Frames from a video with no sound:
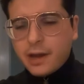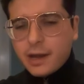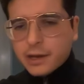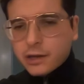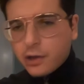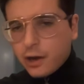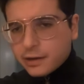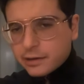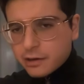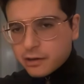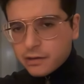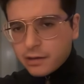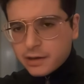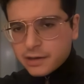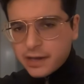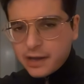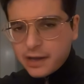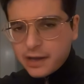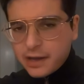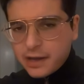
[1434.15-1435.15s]
and God does
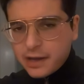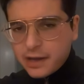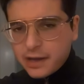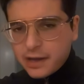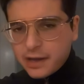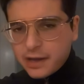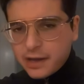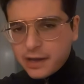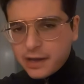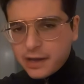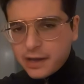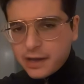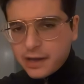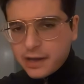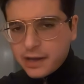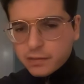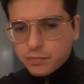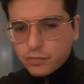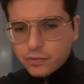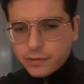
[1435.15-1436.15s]
not have any
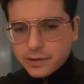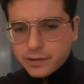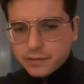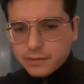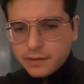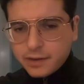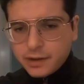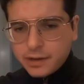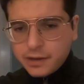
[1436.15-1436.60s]
offspring